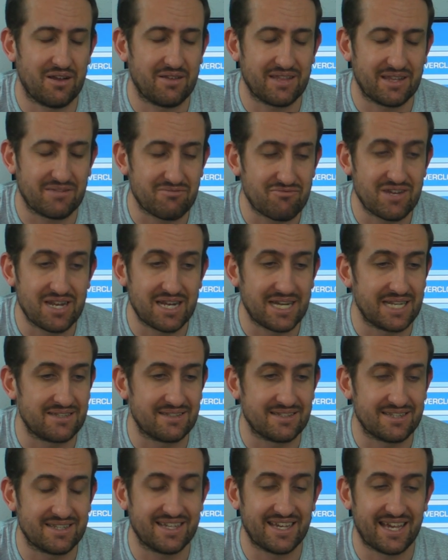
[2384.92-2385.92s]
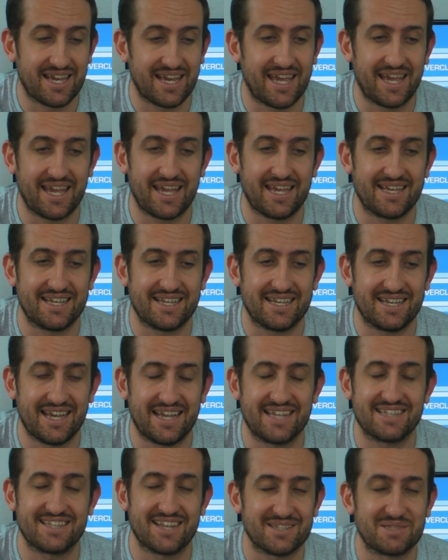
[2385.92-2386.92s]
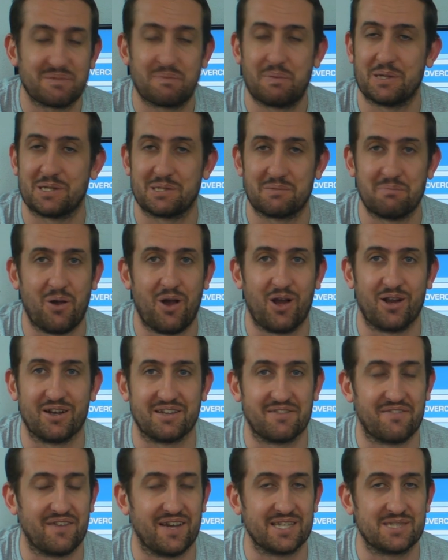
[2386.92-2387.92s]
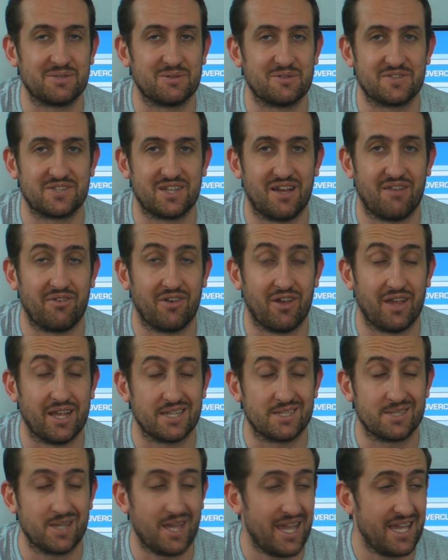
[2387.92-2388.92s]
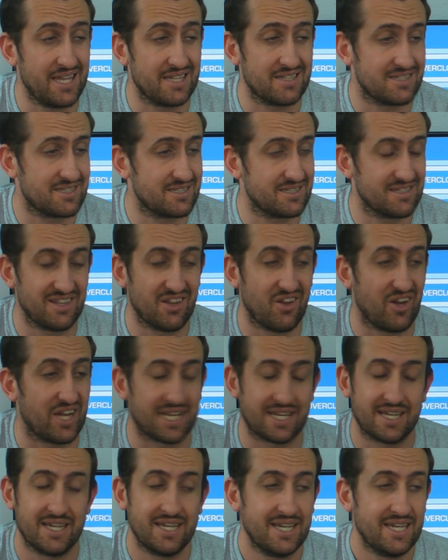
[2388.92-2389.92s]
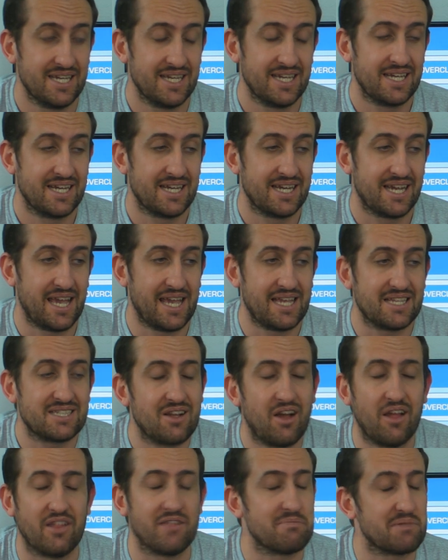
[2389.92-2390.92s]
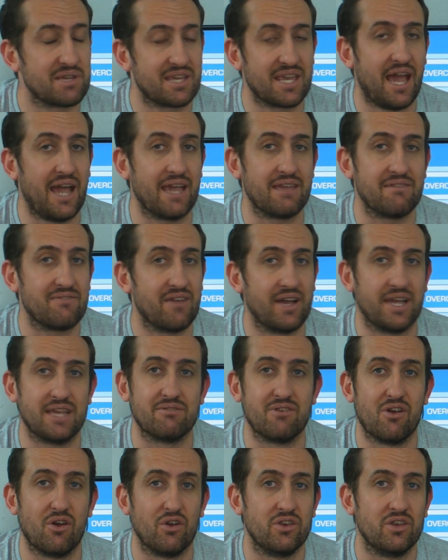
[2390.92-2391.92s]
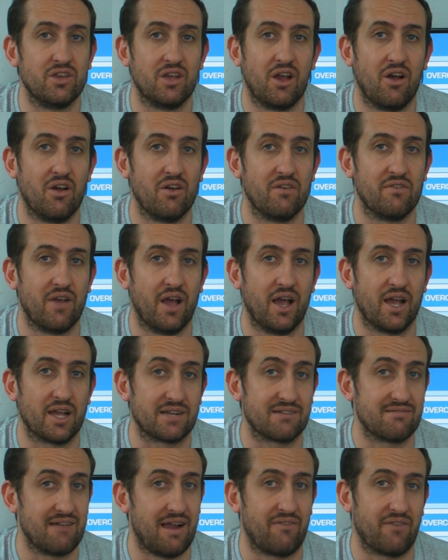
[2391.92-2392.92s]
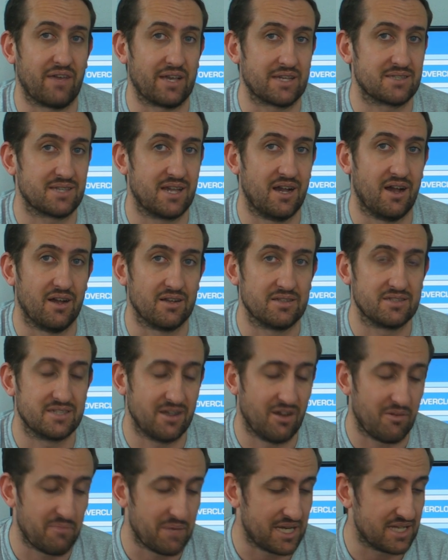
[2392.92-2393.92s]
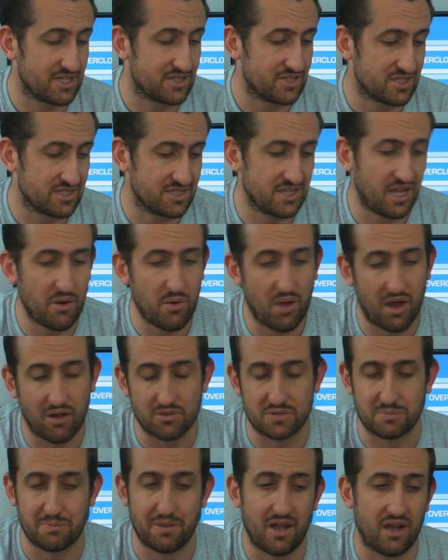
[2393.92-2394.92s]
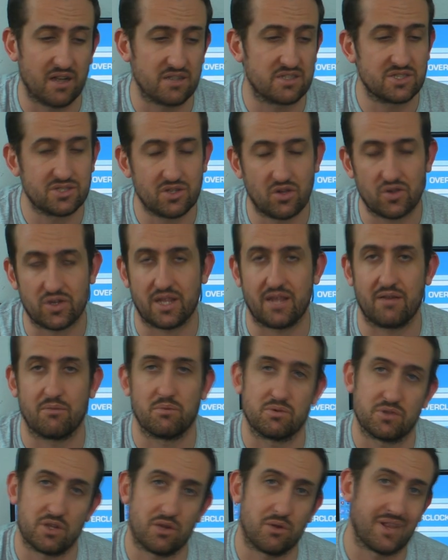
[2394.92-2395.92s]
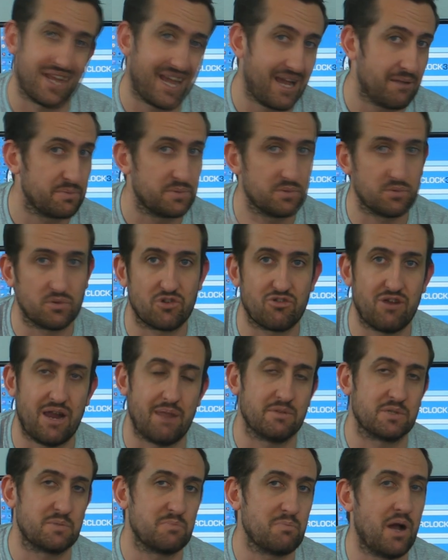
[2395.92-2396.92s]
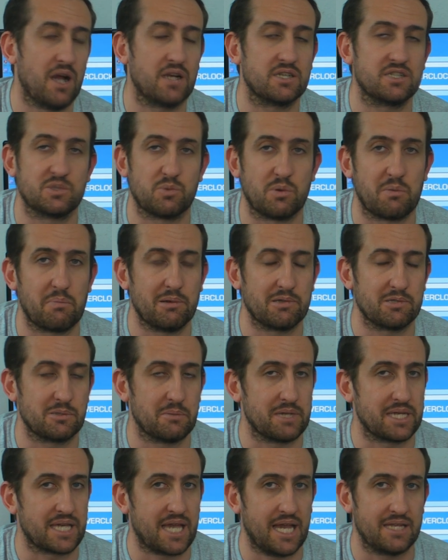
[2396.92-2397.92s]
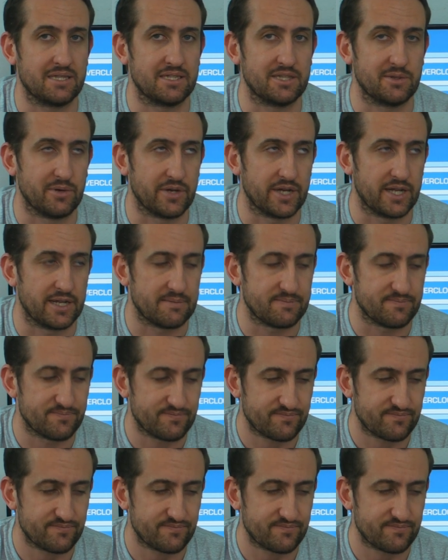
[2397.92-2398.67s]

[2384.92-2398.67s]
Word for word: they really, it does put a smile on your face with stuff like this. It's like it's like the Bugatti Veyron of uh, graphics cards. You know what I mean? It's just no holds barred. Sod it. We'll do the abs cram as much as we possibly can do on it,